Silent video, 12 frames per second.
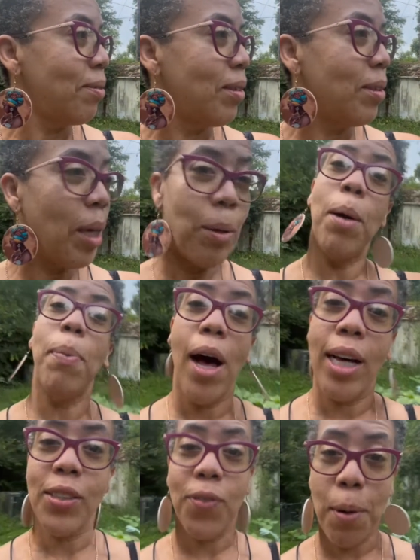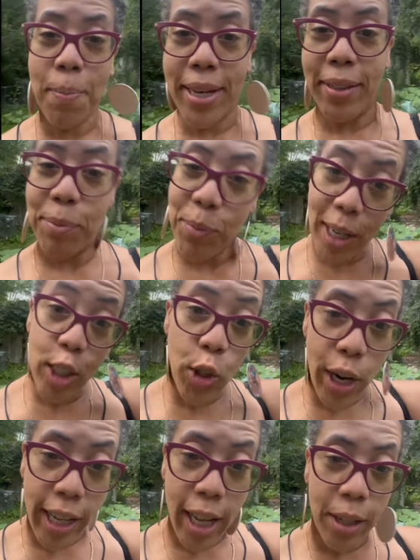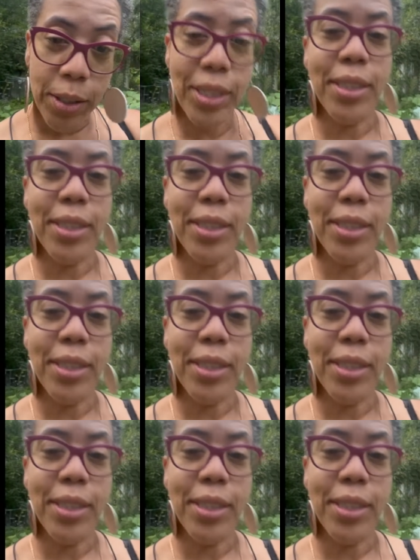I'm gonna pause for a bit while the train goes.